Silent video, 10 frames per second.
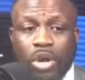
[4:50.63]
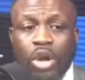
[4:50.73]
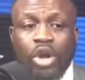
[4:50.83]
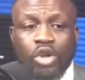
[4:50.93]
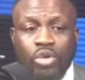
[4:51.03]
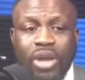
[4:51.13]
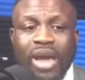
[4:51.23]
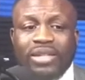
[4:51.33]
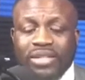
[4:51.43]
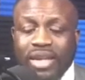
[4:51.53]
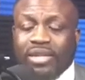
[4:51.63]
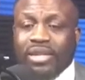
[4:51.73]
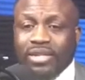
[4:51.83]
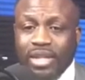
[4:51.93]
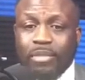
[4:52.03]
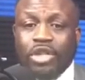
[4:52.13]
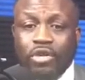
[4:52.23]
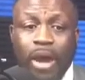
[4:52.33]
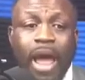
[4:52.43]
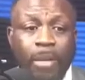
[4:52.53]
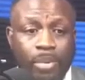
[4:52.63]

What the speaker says: You got to set the same trap,